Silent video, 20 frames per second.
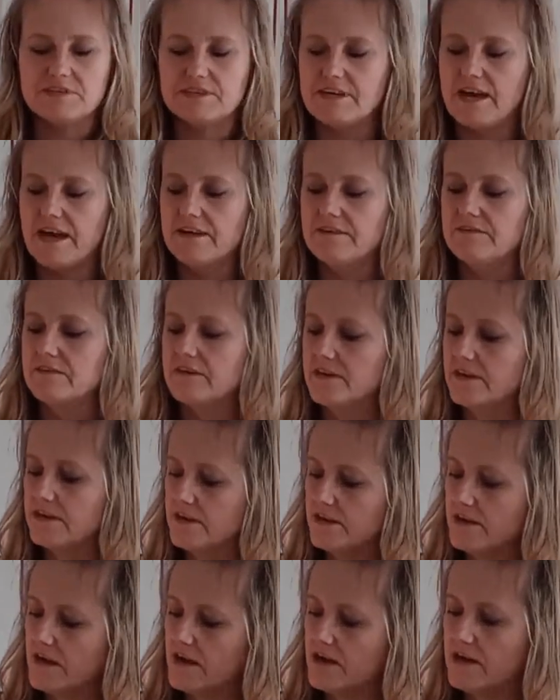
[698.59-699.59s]
Again,
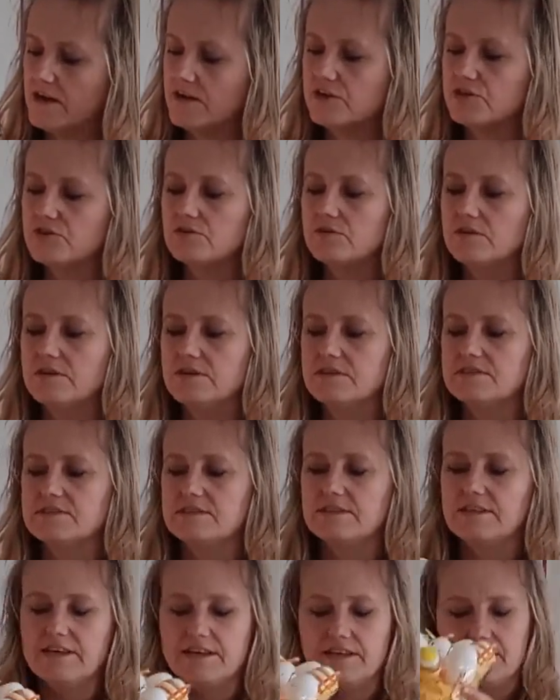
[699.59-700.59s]
the
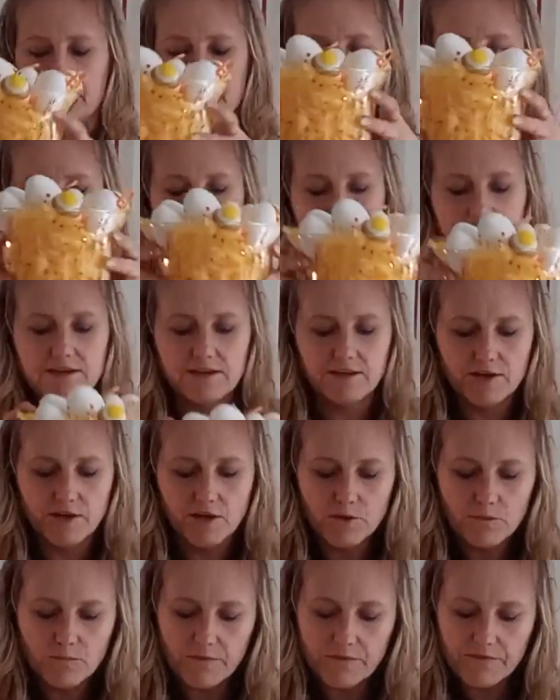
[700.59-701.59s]
colours link in
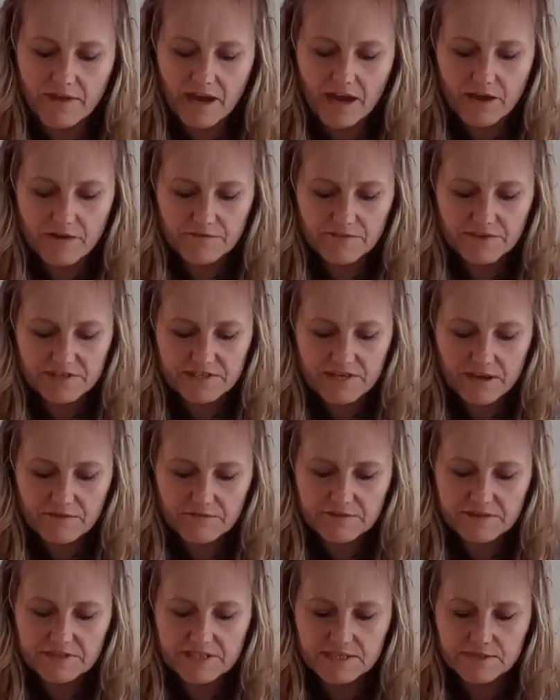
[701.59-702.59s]
with that of the
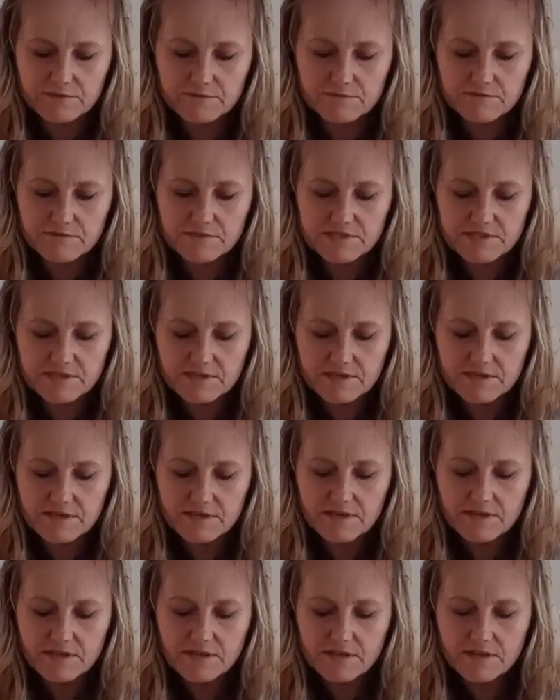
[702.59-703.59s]
daffodils.
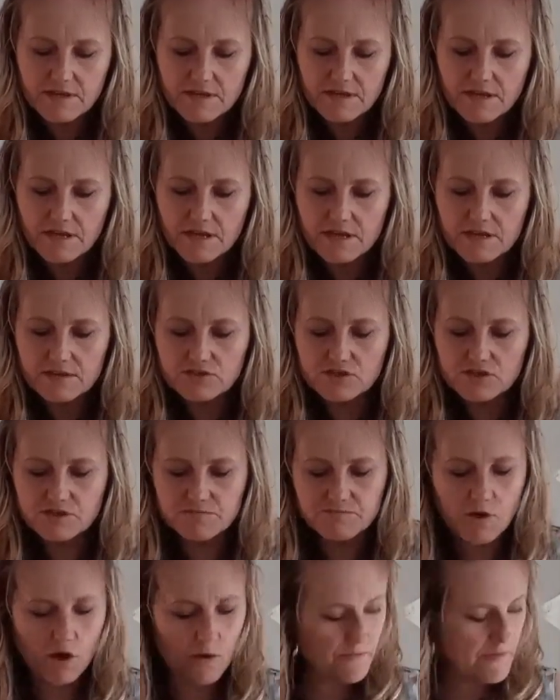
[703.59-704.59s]
And
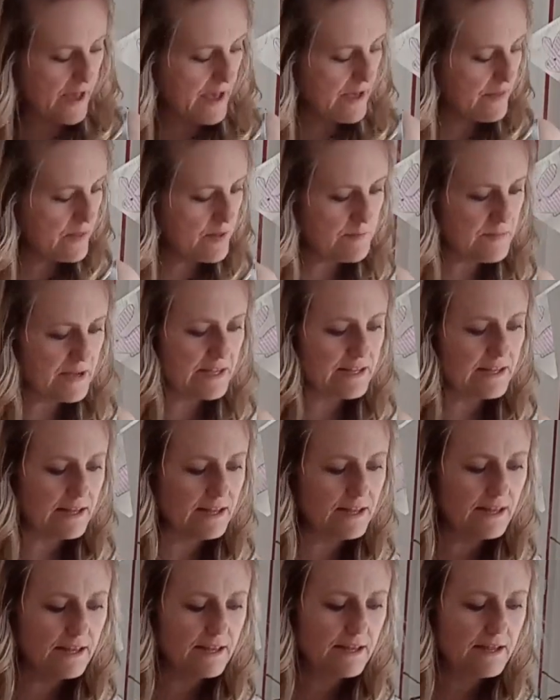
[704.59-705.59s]
just pop that in the
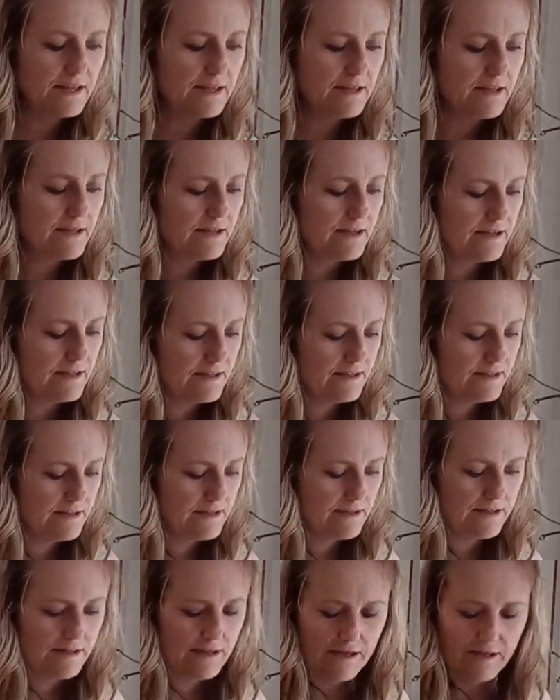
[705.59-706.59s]
middle,
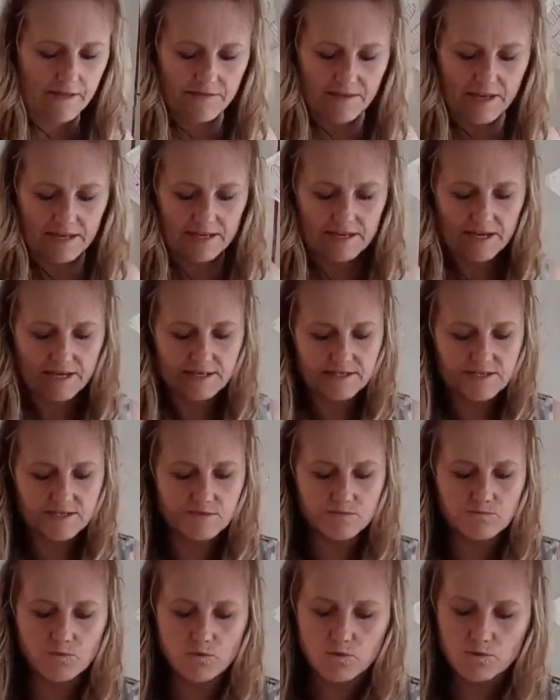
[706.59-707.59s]
and then add
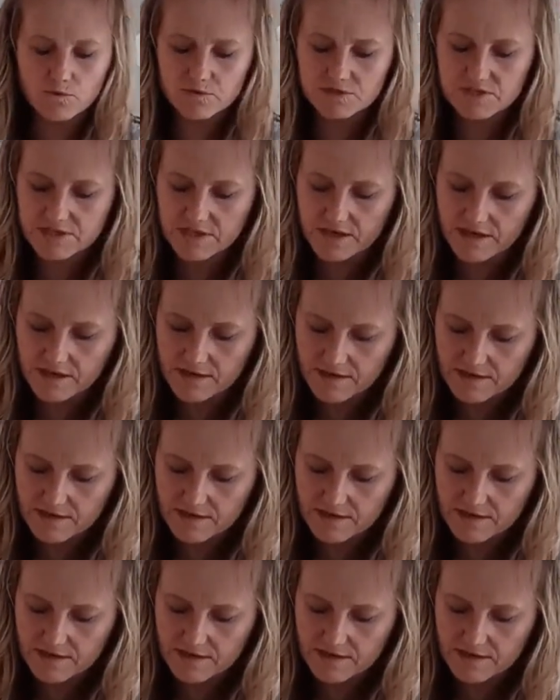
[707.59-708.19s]
some water.